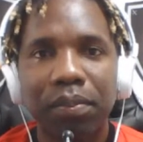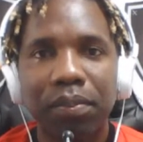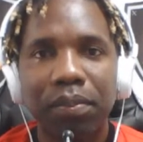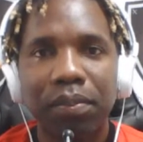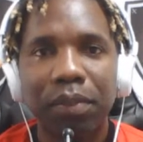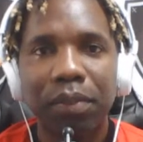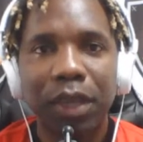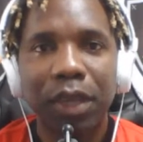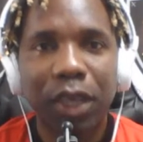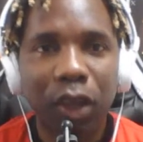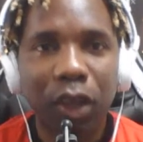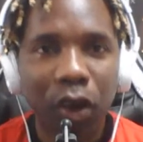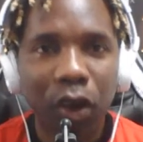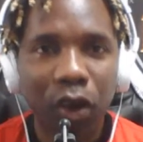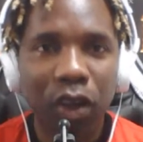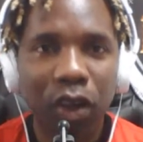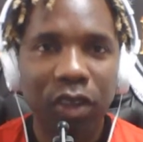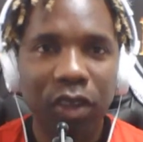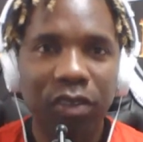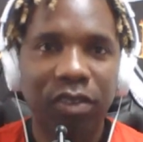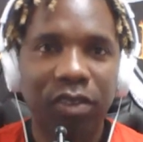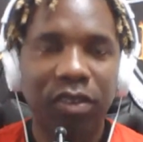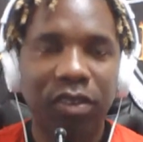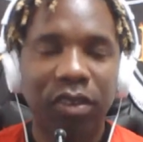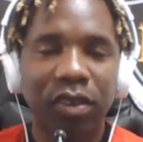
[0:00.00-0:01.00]

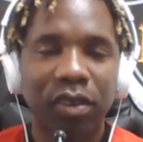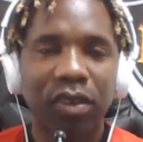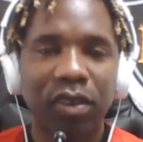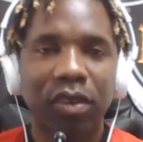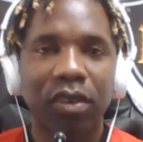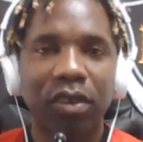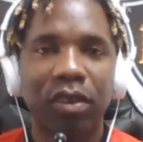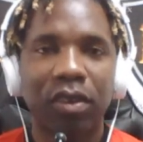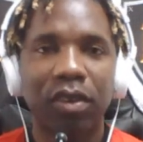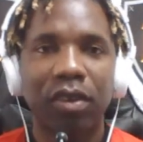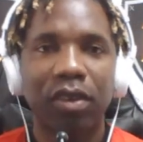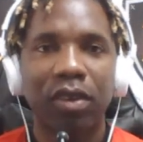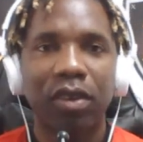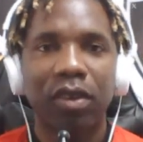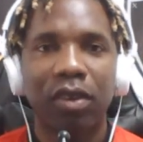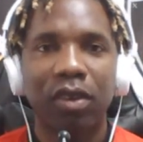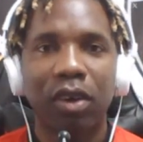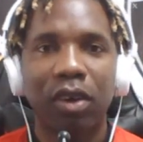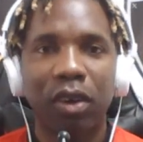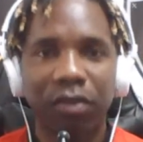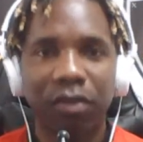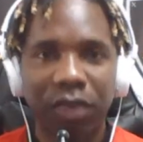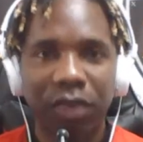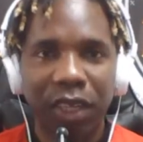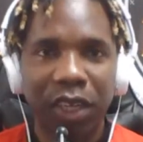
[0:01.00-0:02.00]
because
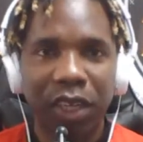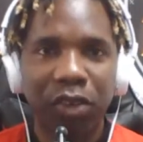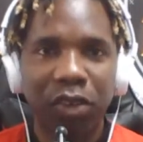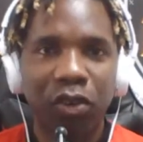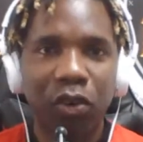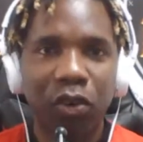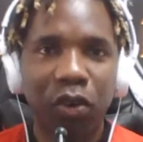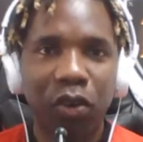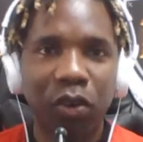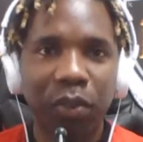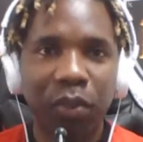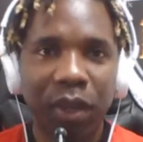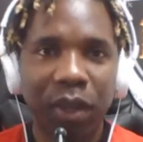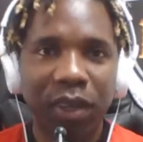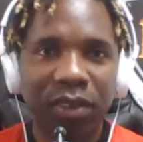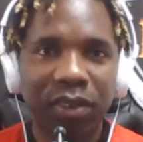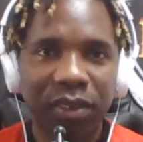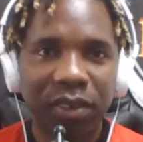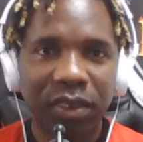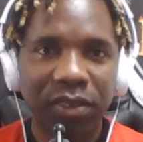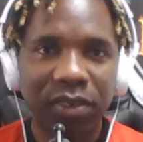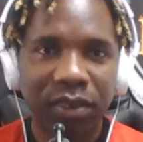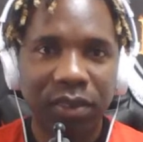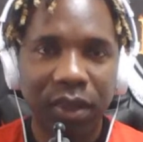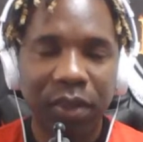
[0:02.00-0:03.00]
of the enrollment
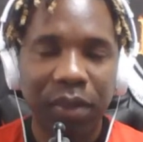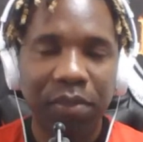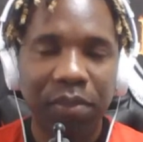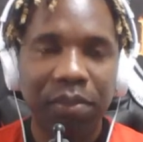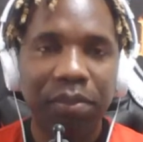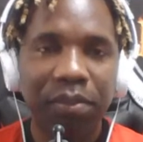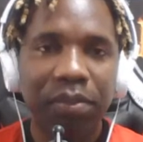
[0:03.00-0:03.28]
system.